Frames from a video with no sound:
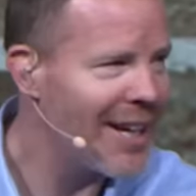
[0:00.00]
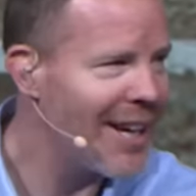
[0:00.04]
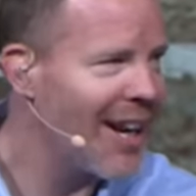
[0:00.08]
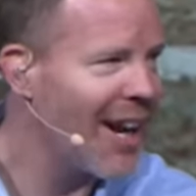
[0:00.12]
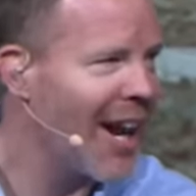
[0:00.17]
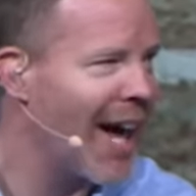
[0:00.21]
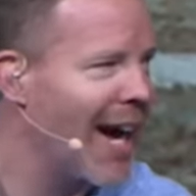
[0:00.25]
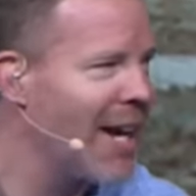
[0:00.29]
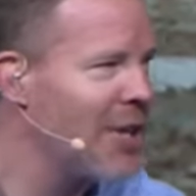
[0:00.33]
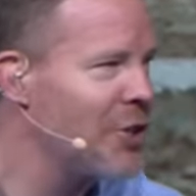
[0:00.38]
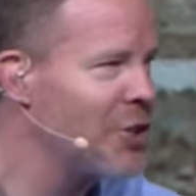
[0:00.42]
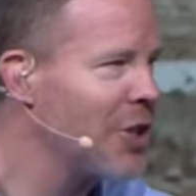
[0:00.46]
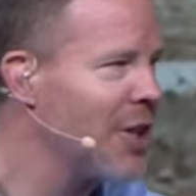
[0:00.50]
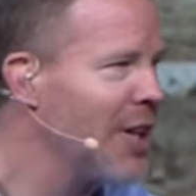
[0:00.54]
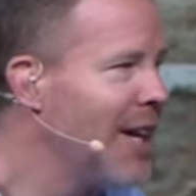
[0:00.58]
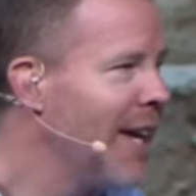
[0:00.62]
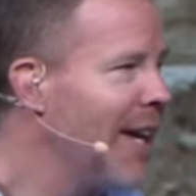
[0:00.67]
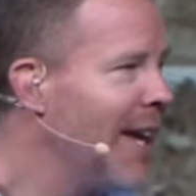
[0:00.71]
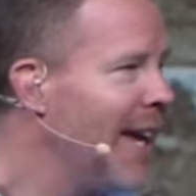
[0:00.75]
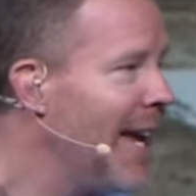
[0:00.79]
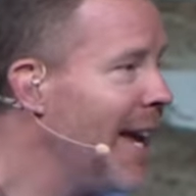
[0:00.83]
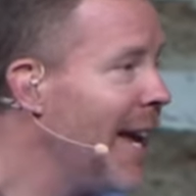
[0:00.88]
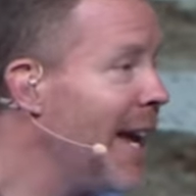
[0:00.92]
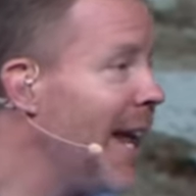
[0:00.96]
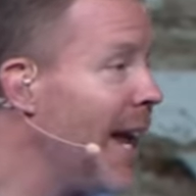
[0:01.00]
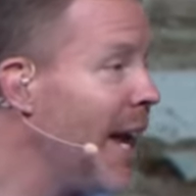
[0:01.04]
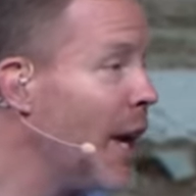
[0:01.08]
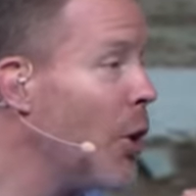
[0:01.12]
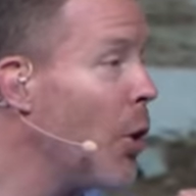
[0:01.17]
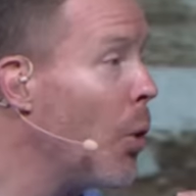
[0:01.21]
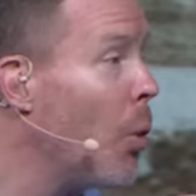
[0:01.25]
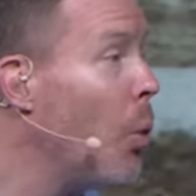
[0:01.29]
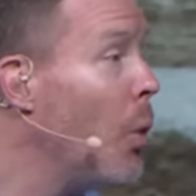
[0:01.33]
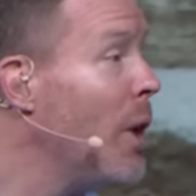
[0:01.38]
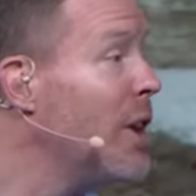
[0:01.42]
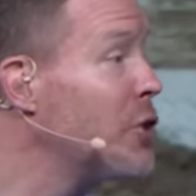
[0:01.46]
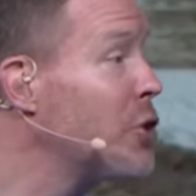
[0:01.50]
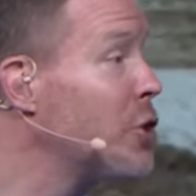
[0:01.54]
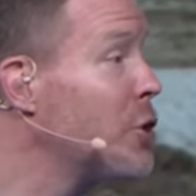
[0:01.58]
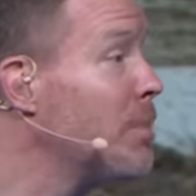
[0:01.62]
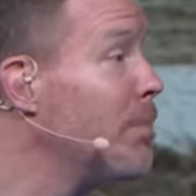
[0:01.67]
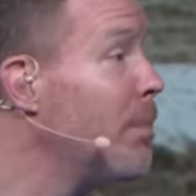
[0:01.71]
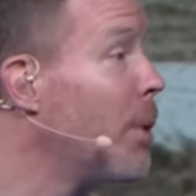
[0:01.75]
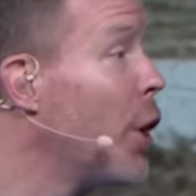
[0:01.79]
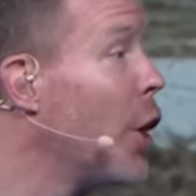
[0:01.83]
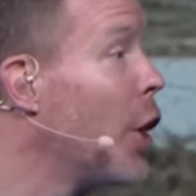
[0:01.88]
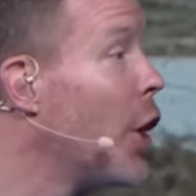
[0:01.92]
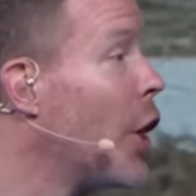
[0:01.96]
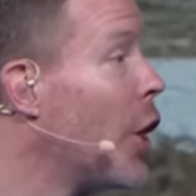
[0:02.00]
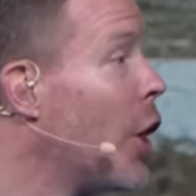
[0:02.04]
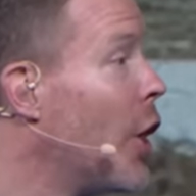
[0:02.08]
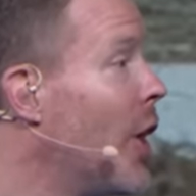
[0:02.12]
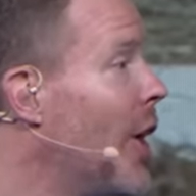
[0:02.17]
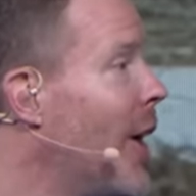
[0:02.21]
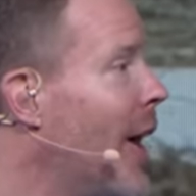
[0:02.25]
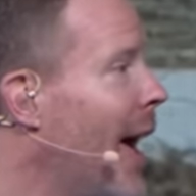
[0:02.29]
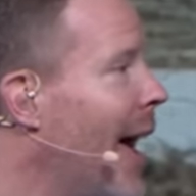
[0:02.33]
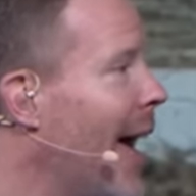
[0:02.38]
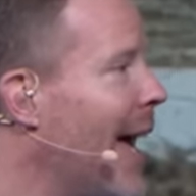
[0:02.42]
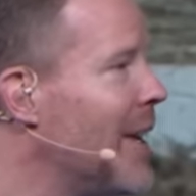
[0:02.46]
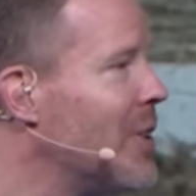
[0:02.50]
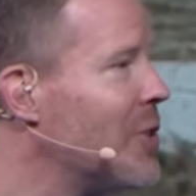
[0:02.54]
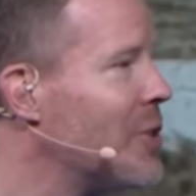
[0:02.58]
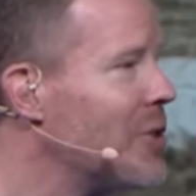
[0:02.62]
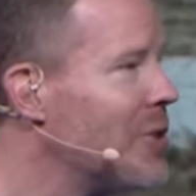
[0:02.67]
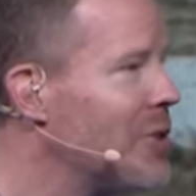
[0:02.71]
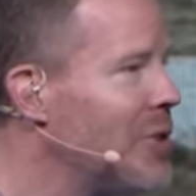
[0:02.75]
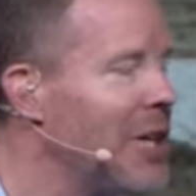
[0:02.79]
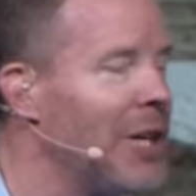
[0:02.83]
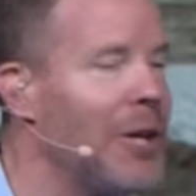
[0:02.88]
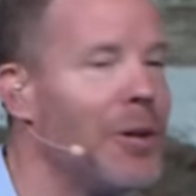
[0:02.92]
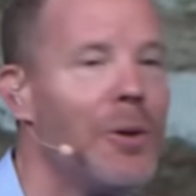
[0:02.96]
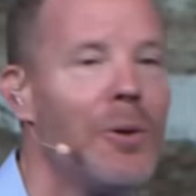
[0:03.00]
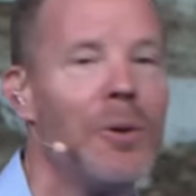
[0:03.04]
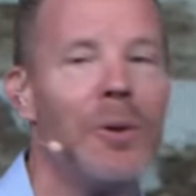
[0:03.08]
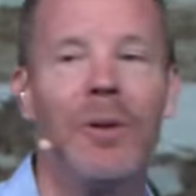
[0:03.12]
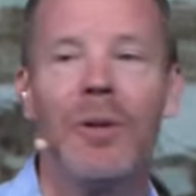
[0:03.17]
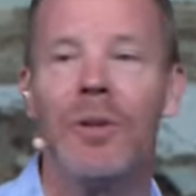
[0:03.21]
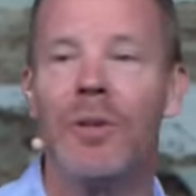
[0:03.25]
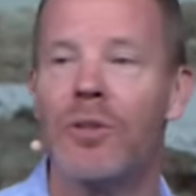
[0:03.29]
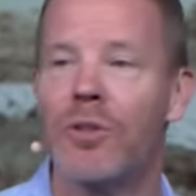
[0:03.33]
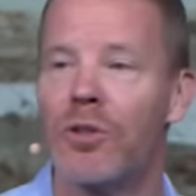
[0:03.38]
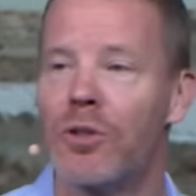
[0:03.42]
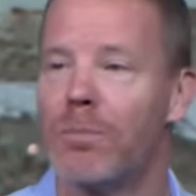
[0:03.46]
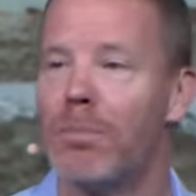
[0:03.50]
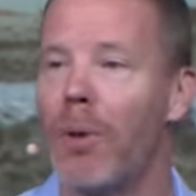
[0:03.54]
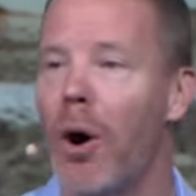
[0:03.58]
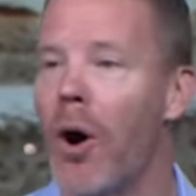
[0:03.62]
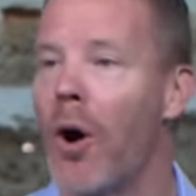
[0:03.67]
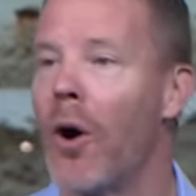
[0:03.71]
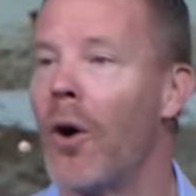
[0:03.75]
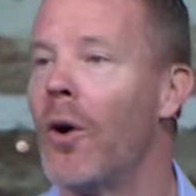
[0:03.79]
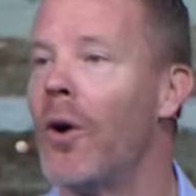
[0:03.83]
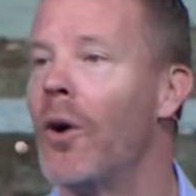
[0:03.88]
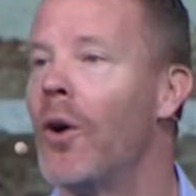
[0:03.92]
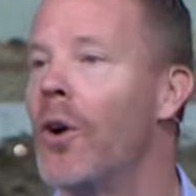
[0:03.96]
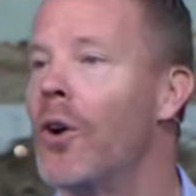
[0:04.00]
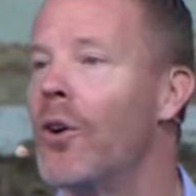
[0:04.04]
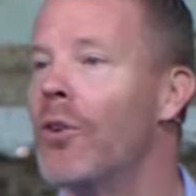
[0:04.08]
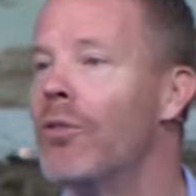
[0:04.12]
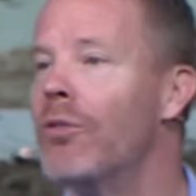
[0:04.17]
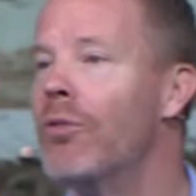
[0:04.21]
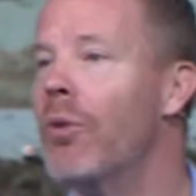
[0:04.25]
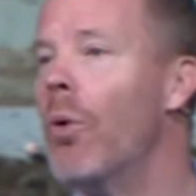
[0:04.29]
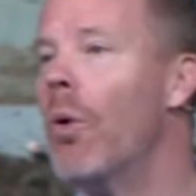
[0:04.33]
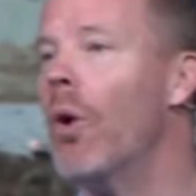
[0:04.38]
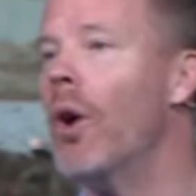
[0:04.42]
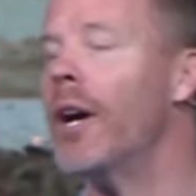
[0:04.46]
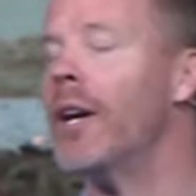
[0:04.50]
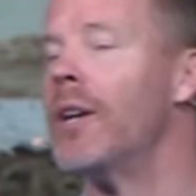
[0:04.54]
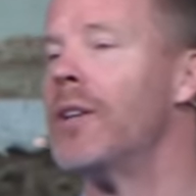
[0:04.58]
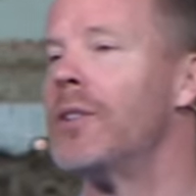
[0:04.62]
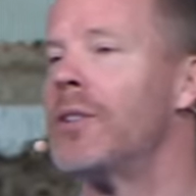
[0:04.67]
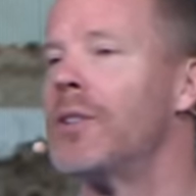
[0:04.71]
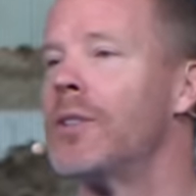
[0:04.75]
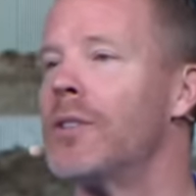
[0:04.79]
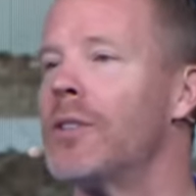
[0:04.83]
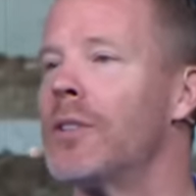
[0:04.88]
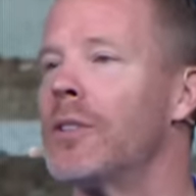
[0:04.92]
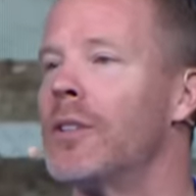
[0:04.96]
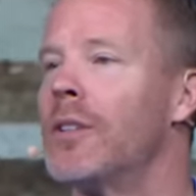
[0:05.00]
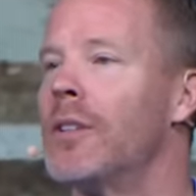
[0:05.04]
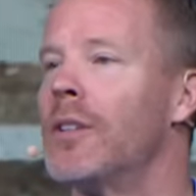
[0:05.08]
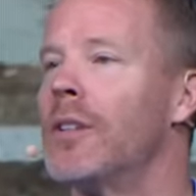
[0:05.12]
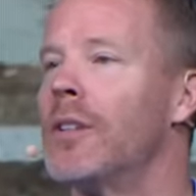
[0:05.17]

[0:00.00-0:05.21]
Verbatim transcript: Elijah in a whisper, a still small voice.